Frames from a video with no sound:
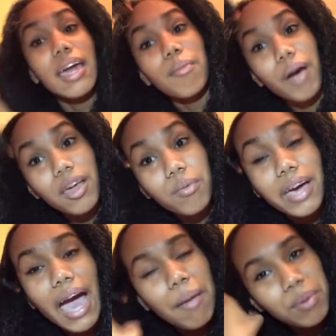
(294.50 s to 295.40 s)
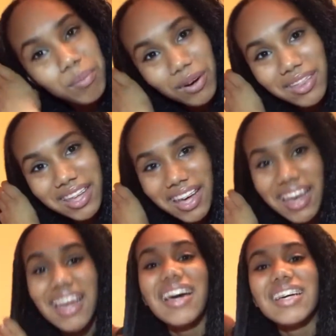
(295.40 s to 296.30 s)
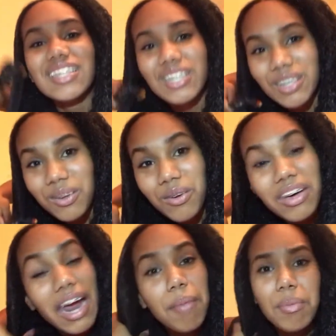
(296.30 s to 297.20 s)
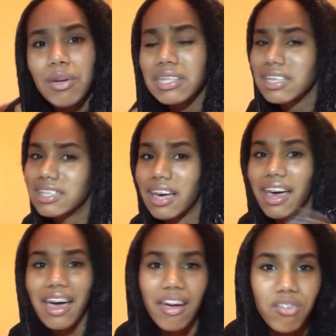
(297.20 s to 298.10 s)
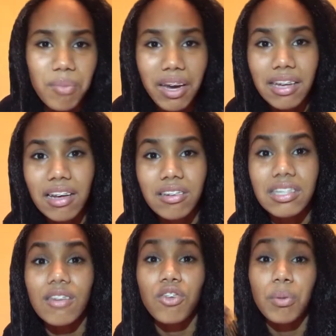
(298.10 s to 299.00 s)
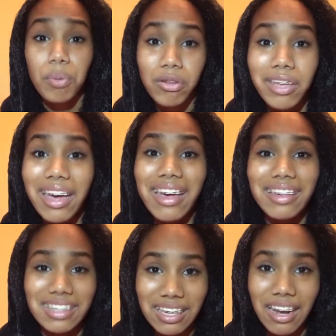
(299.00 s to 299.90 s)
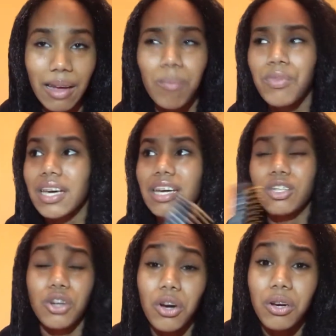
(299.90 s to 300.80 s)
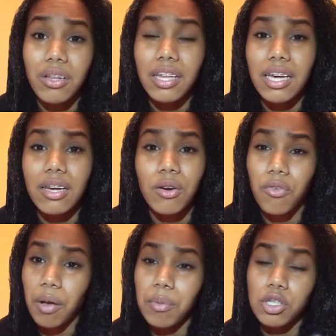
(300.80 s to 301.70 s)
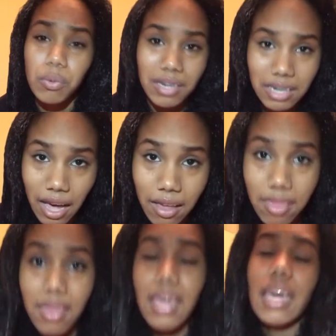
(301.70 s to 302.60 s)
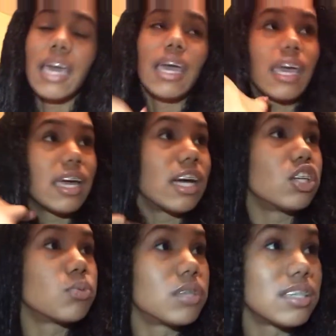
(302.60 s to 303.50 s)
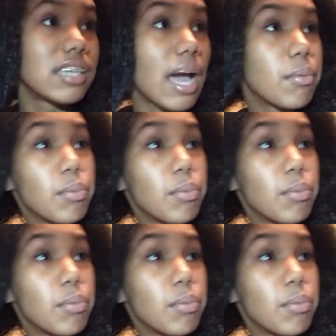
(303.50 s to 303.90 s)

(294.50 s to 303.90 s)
And by the way, happy birthday to you, and happy birthday to everybody else if your birthday is today. It's currently November 29th, and I just want to say happy